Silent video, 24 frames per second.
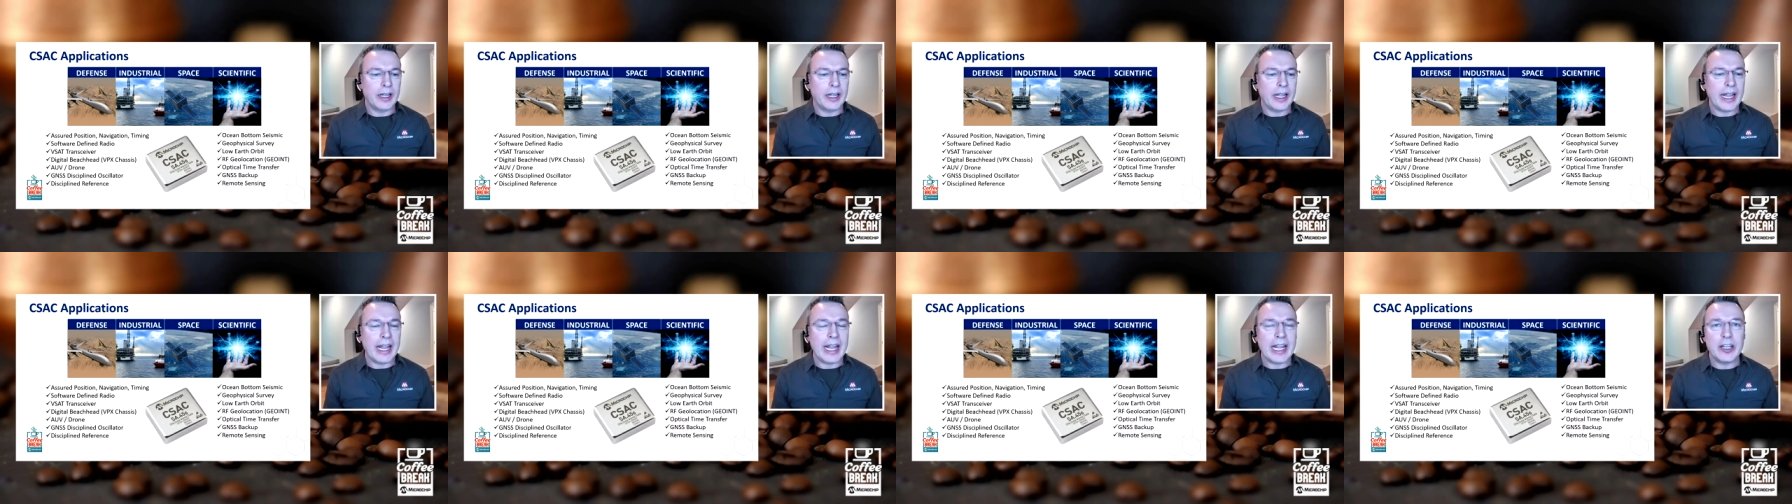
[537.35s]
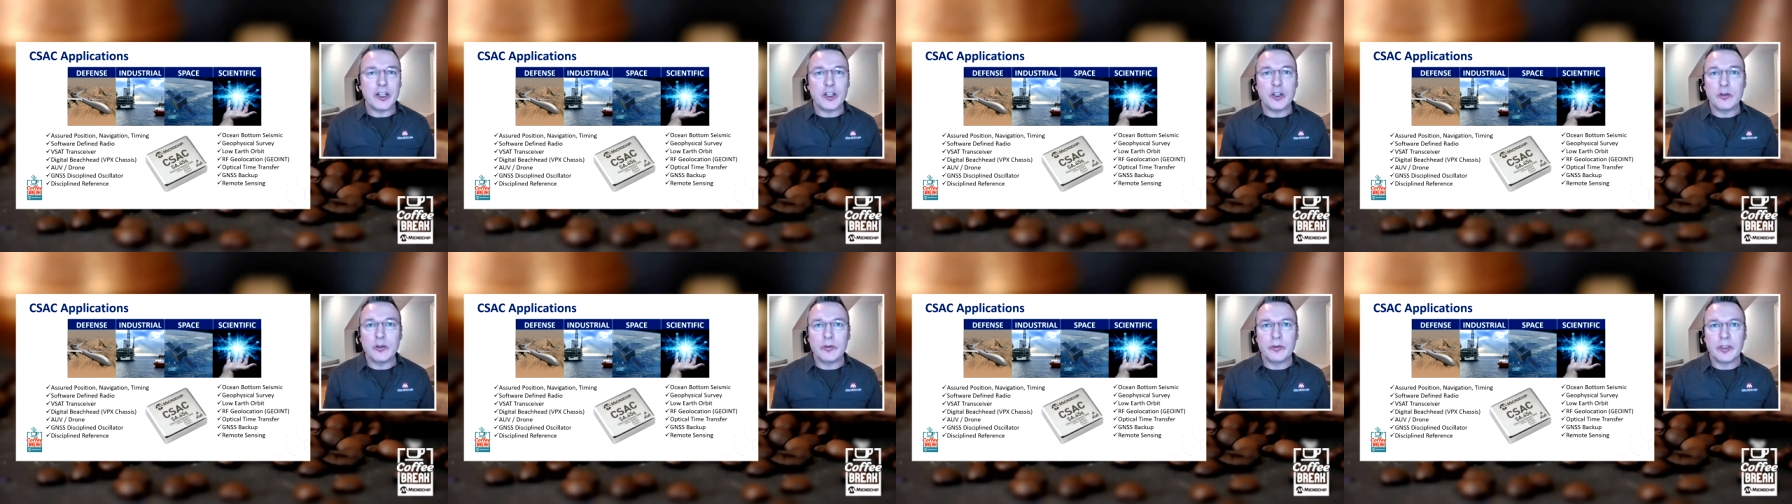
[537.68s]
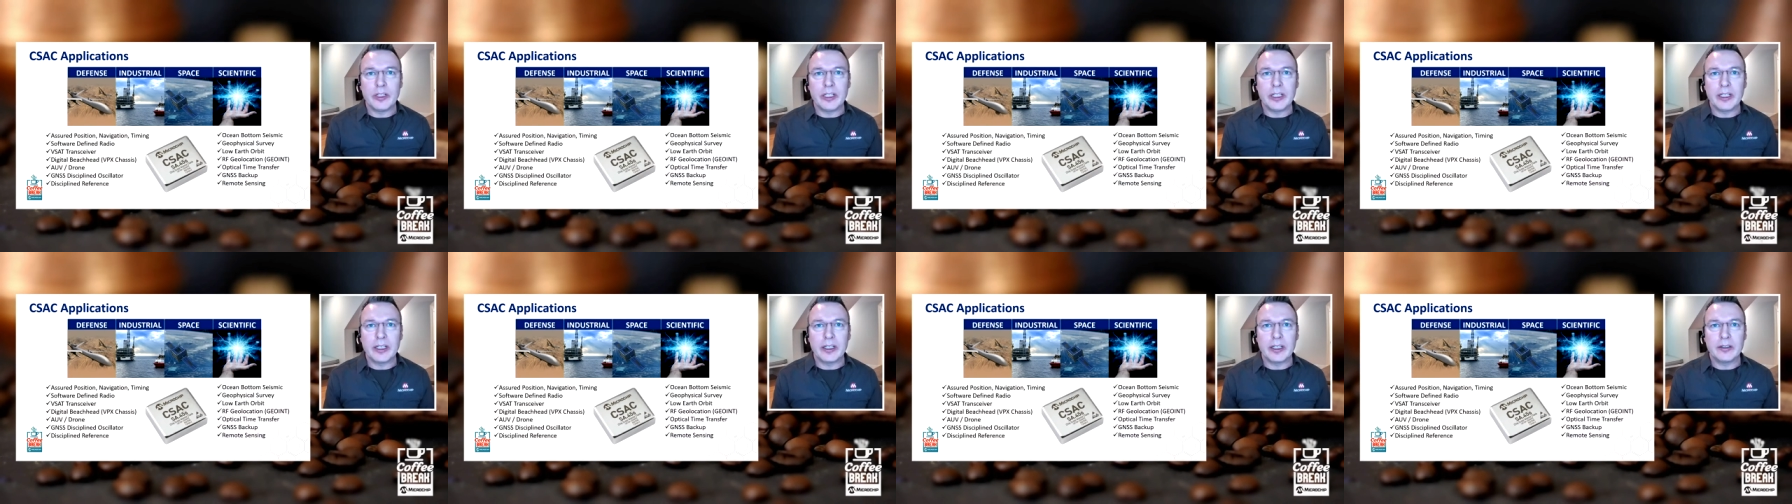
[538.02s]

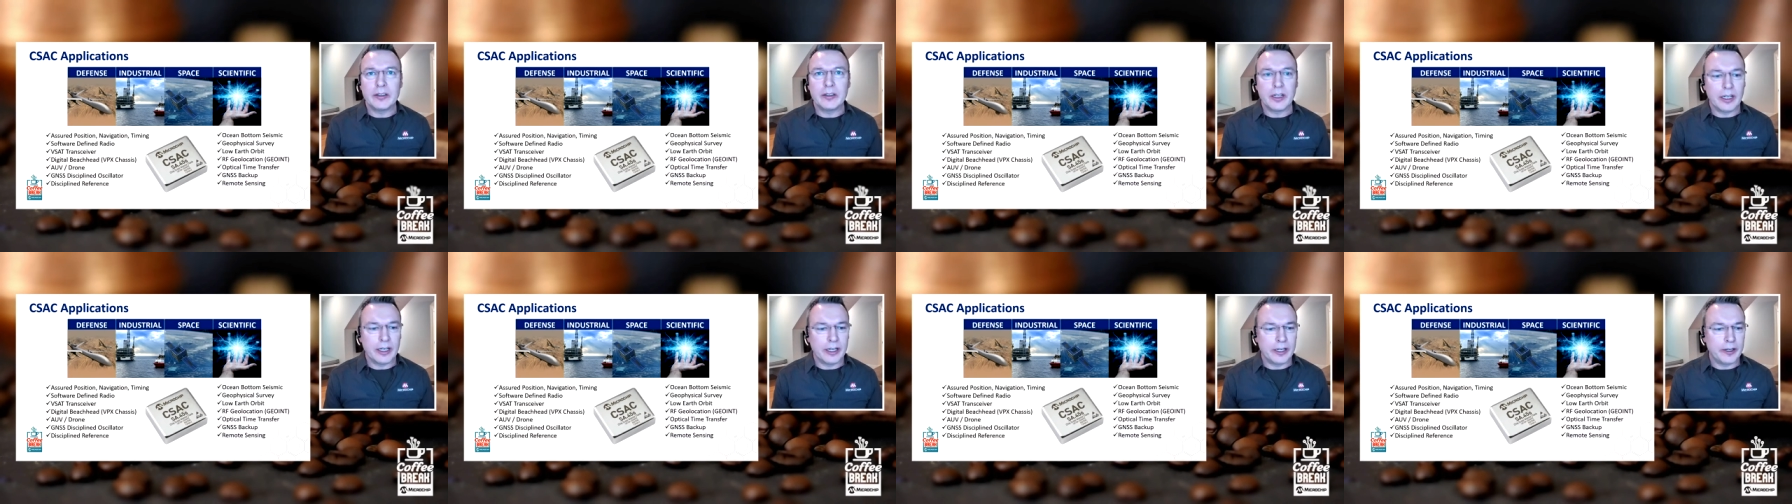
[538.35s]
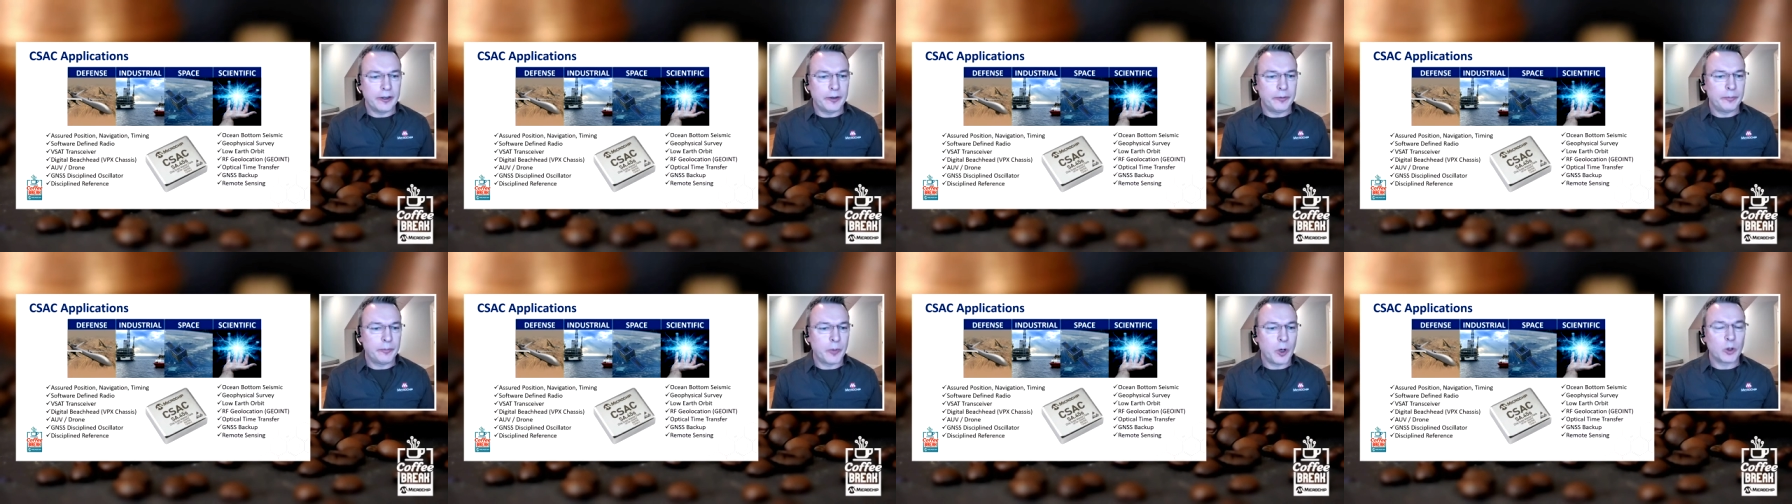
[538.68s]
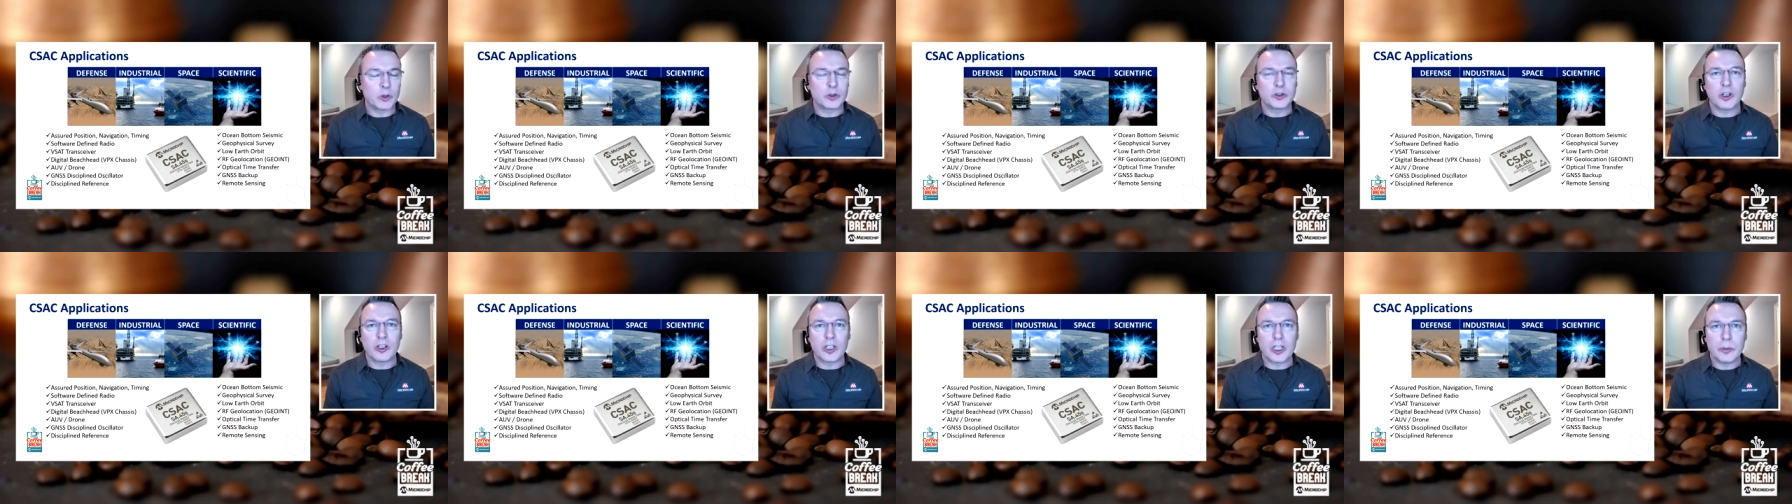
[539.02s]
AUV and um,
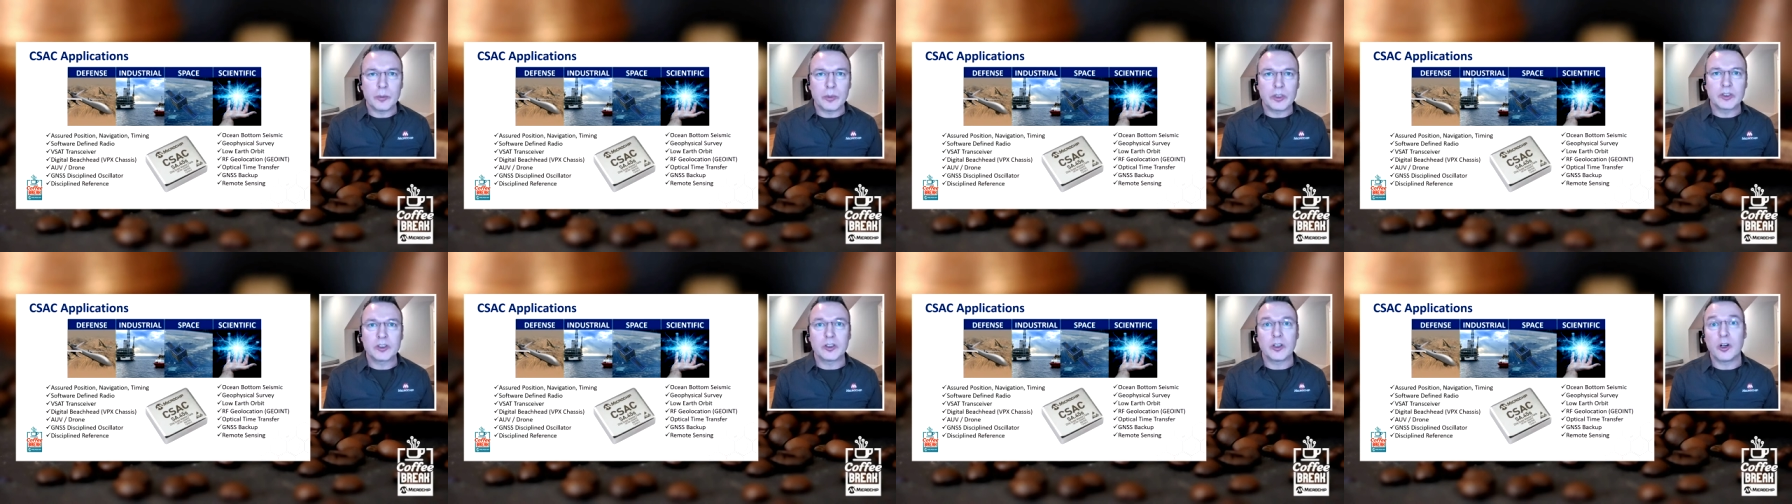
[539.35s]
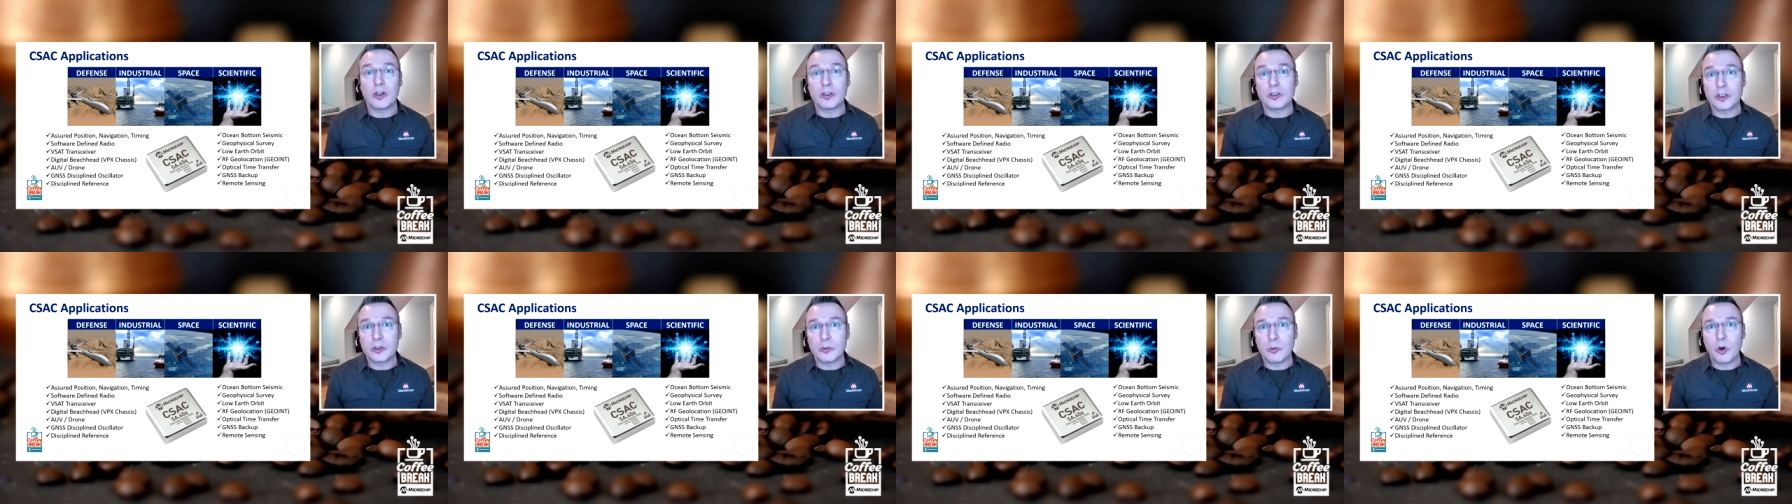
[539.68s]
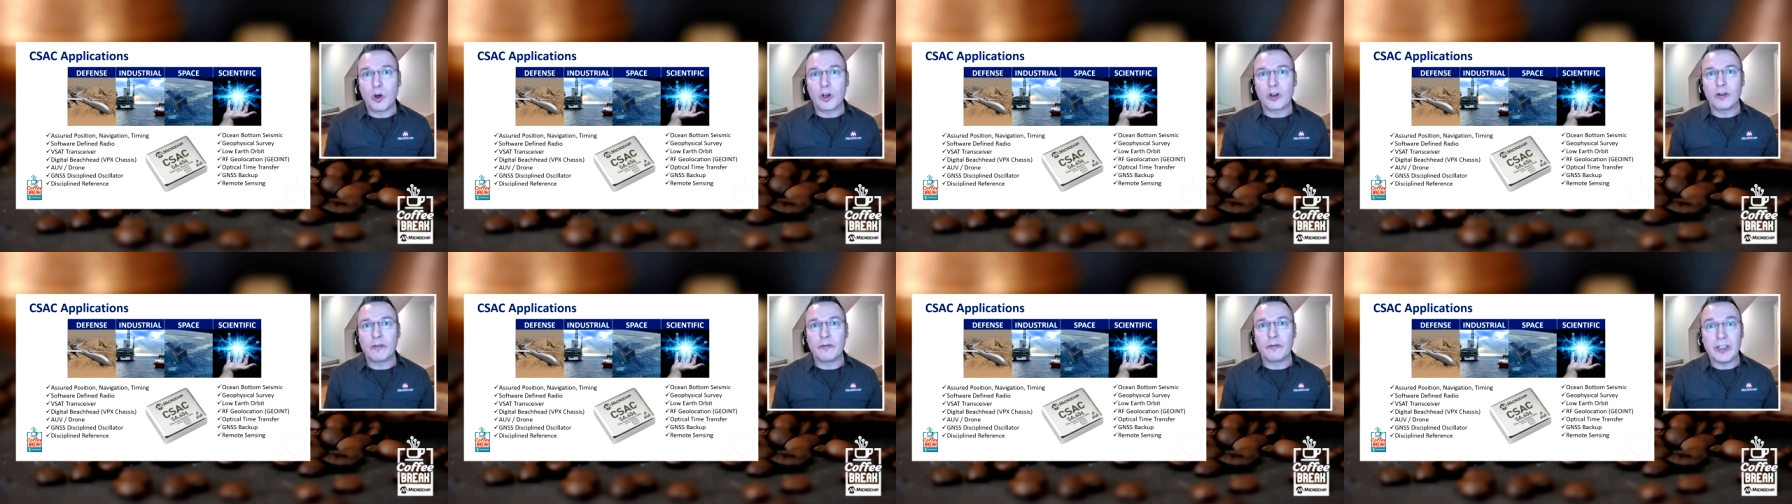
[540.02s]
autonomous
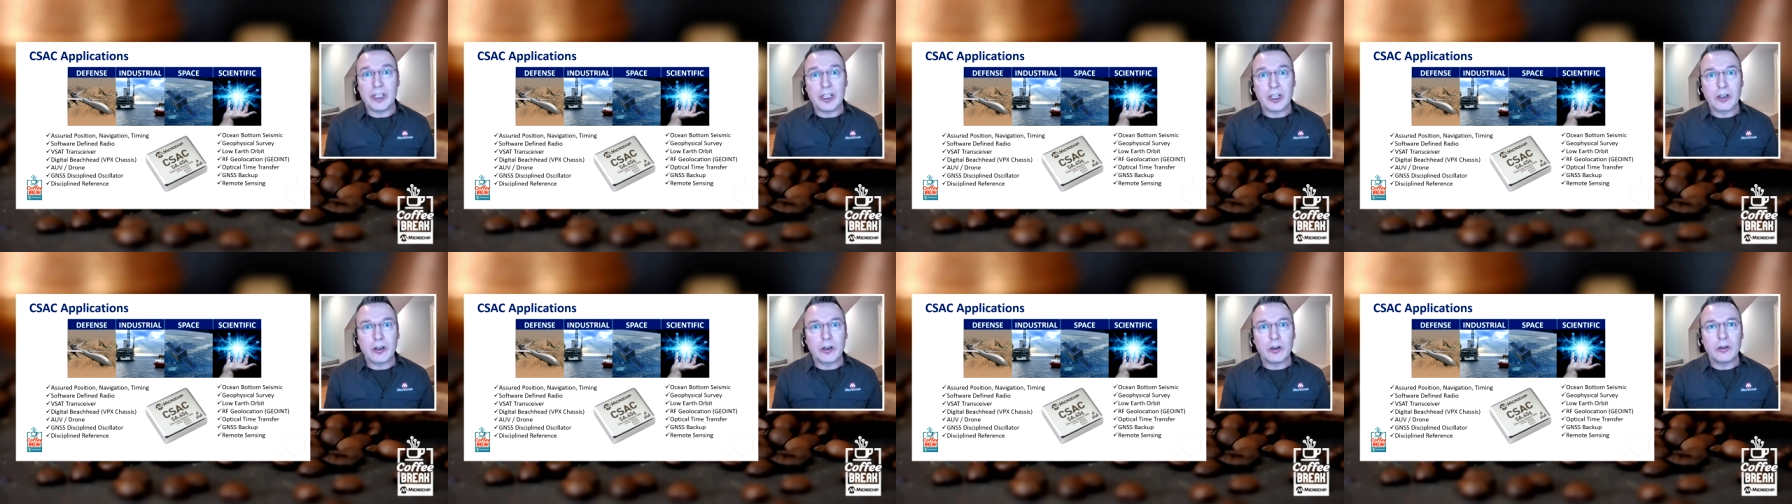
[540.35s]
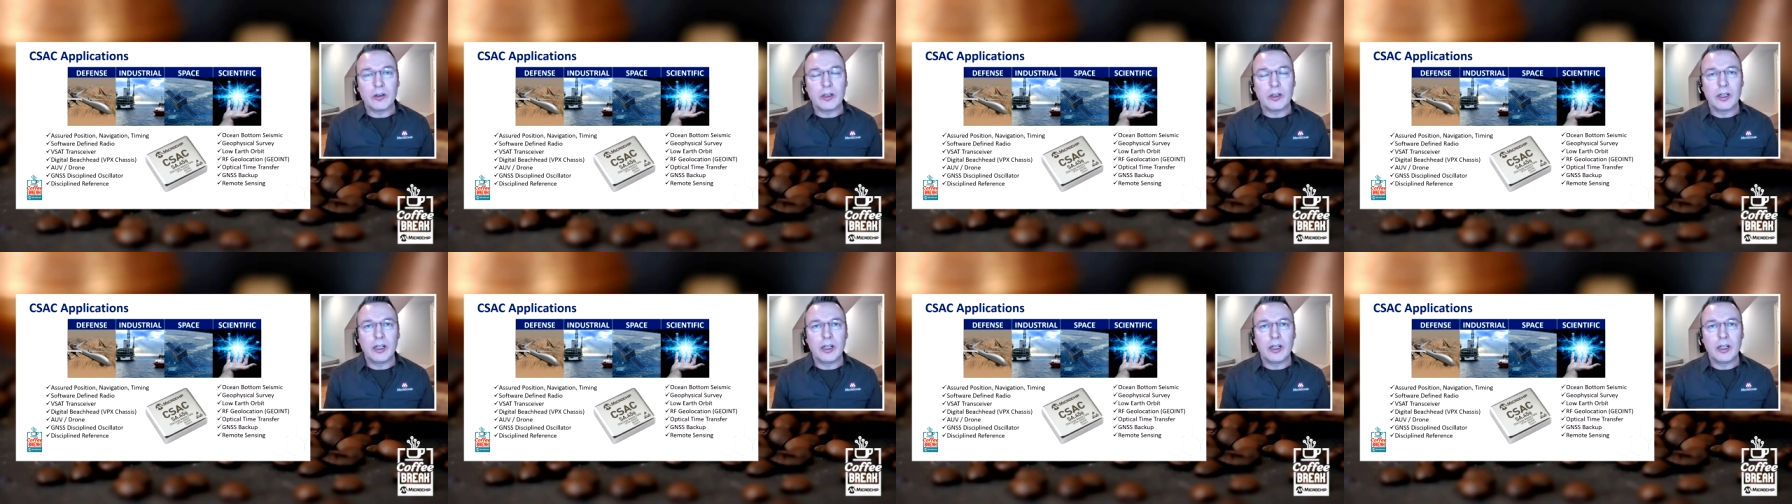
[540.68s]
underwater vehicle.